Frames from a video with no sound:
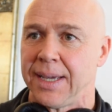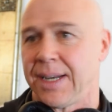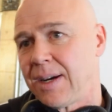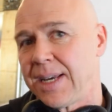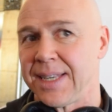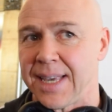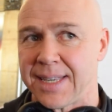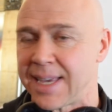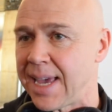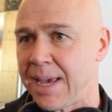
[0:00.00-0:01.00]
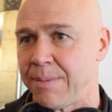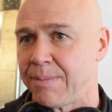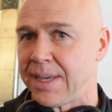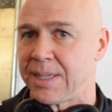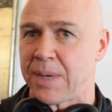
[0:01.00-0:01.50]
You know, his
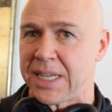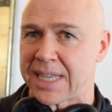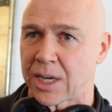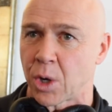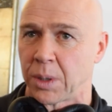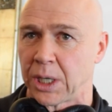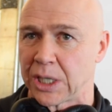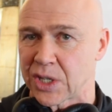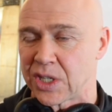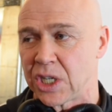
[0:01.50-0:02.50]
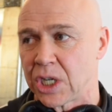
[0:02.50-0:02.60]
game. He's had a couple of losses.